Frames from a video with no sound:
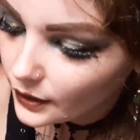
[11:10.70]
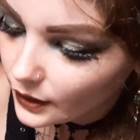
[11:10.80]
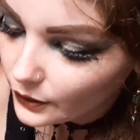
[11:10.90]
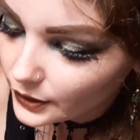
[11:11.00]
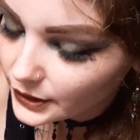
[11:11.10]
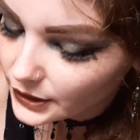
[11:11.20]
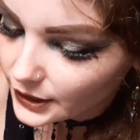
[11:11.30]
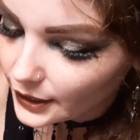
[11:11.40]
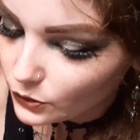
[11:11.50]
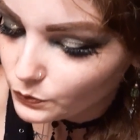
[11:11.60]
Or at least
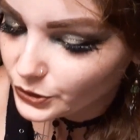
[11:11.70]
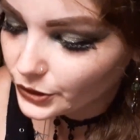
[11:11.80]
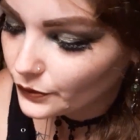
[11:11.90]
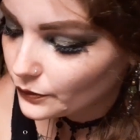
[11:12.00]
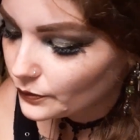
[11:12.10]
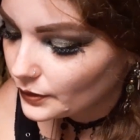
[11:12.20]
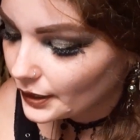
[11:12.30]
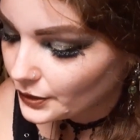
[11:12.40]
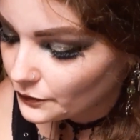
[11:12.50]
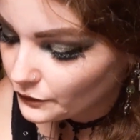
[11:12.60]
I hope so.
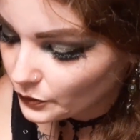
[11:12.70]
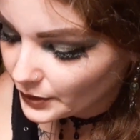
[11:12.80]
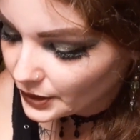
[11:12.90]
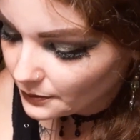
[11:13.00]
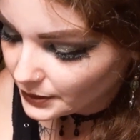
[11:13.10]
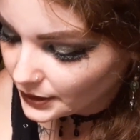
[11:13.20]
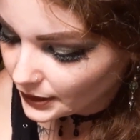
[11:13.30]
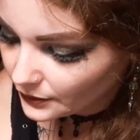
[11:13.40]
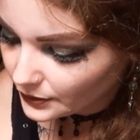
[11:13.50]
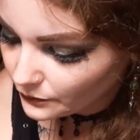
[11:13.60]
I know filming up and
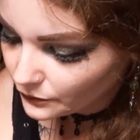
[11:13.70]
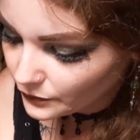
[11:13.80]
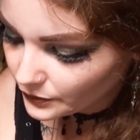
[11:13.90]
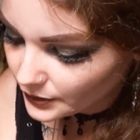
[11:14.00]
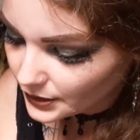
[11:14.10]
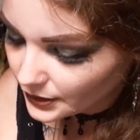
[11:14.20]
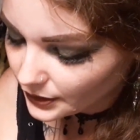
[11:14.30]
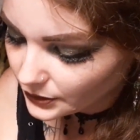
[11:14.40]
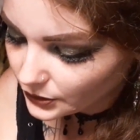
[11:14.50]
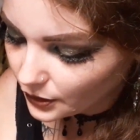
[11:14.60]
down, it really
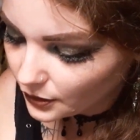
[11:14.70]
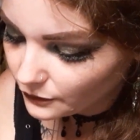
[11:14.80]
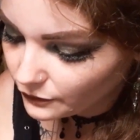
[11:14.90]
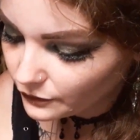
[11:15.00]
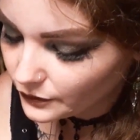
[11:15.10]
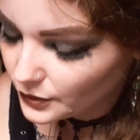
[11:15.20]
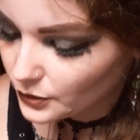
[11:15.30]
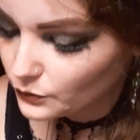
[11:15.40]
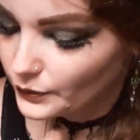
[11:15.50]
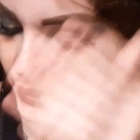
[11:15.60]
cuts off
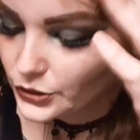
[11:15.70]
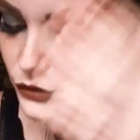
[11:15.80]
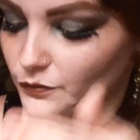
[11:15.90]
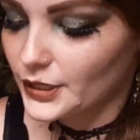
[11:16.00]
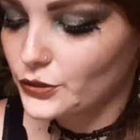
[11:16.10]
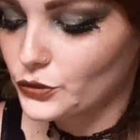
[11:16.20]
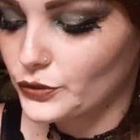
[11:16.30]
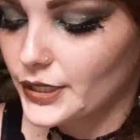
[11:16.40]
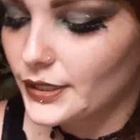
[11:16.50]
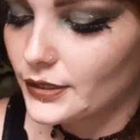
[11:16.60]
the range of my
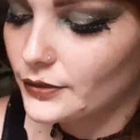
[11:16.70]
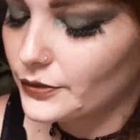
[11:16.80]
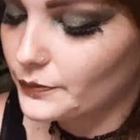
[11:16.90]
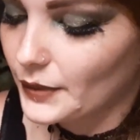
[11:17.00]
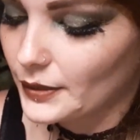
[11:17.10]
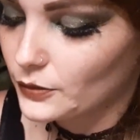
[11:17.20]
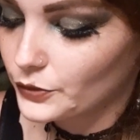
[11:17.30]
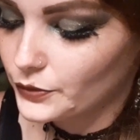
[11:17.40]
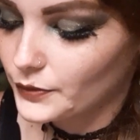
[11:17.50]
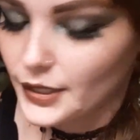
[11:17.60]
screen, or I don't
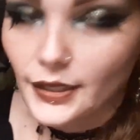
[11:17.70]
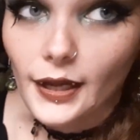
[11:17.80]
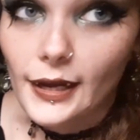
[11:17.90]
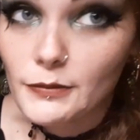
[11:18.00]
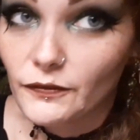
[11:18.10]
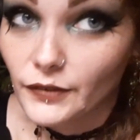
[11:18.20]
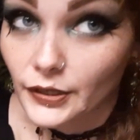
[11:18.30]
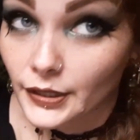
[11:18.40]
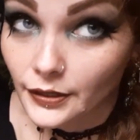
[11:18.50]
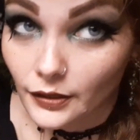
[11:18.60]
know. I'm a
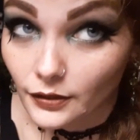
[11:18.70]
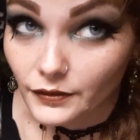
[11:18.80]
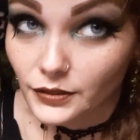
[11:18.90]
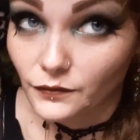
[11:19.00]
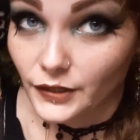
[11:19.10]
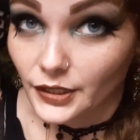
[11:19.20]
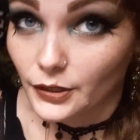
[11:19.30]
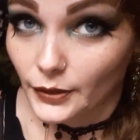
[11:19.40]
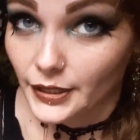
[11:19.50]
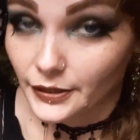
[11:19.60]
very novice
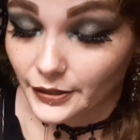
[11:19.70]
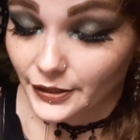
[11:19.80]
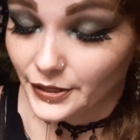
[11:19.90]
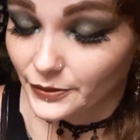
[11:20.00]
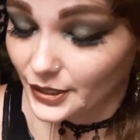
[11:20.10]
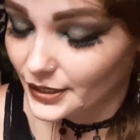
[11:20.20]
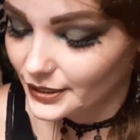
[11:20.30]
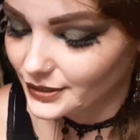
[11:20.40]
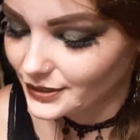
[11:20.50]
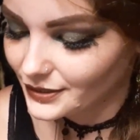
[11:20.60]
video editor, you
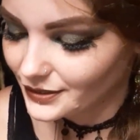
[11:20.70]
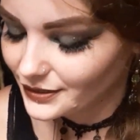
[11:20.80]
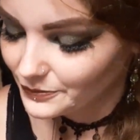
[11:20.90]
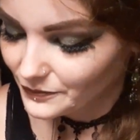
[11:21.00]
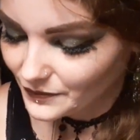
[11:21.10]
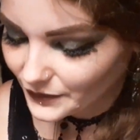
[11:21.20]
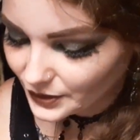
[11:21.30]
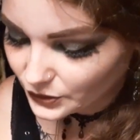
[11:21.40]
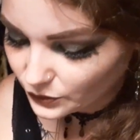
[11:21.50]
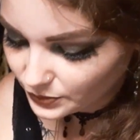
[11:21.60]
guys.
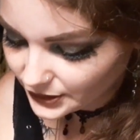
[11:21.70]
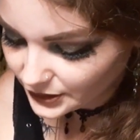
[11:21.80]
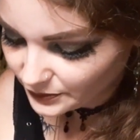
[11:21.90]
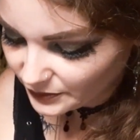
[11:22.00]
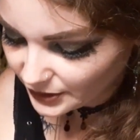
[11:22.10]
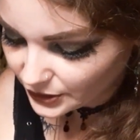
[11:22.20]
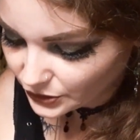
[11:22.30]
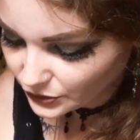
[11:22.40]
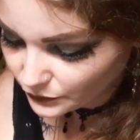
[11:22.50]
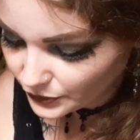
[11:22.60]
So please be
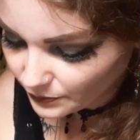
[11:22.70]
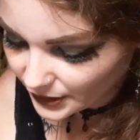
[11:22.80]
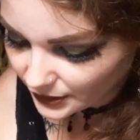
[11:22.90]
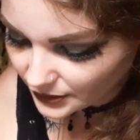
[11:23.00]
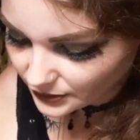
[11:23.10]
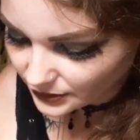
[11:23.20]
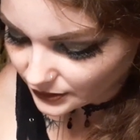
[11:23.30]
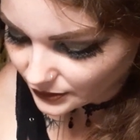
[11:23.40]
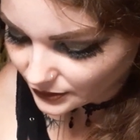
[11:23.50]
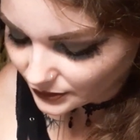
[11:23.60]
patient with my
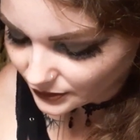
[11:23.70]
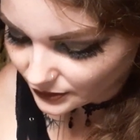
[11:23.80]
nonsense.